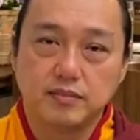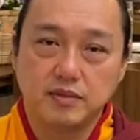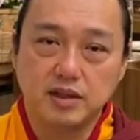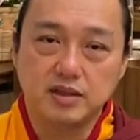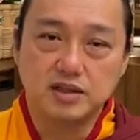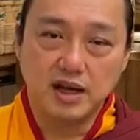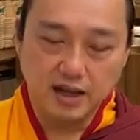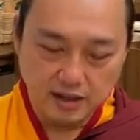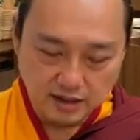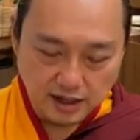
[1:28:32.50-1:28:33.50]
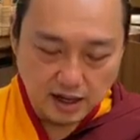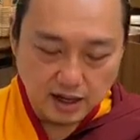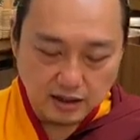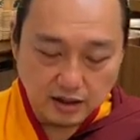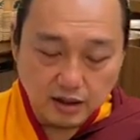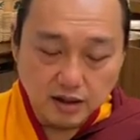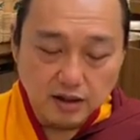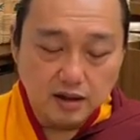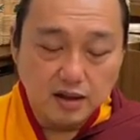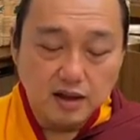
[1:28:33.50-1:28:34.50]
Just like they are
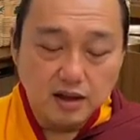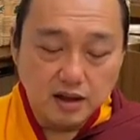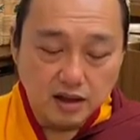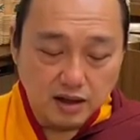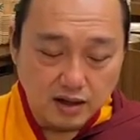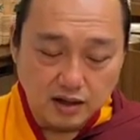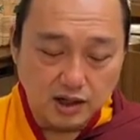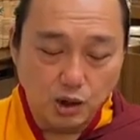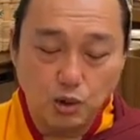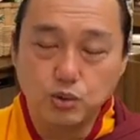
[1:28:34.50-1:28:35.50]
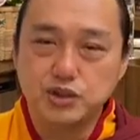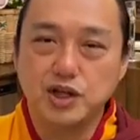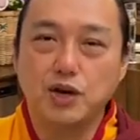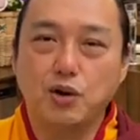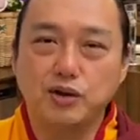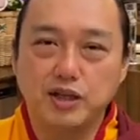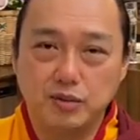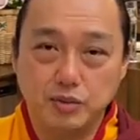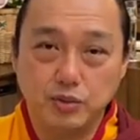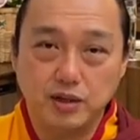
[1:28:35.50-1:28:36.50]
the ghosts in a haunted
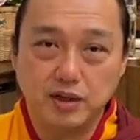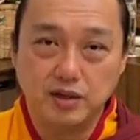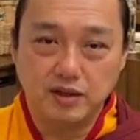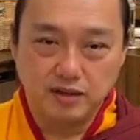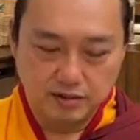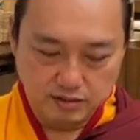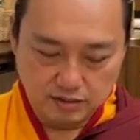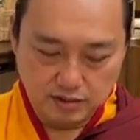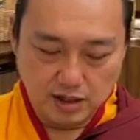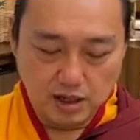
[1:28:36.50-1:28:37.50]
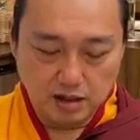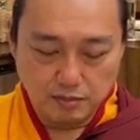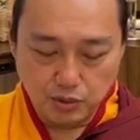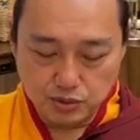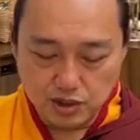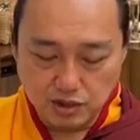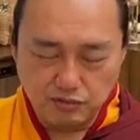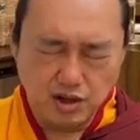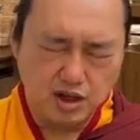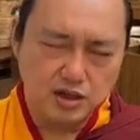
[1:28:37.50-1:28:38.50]
building. They are abusive,
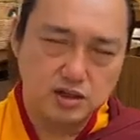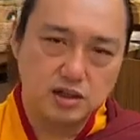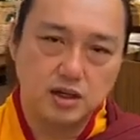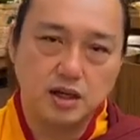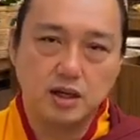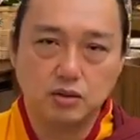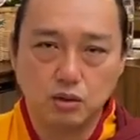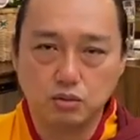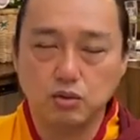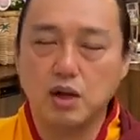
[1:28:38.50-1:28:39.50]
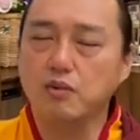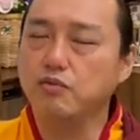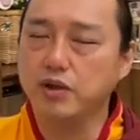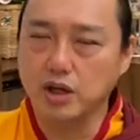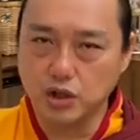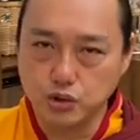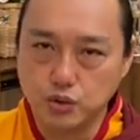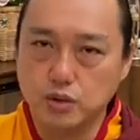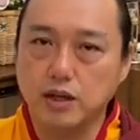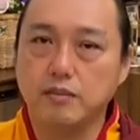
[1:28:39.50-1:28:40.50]
they are this and that. Talk to them,
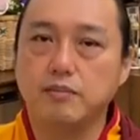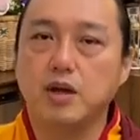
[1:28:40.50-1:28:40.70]
reassure them.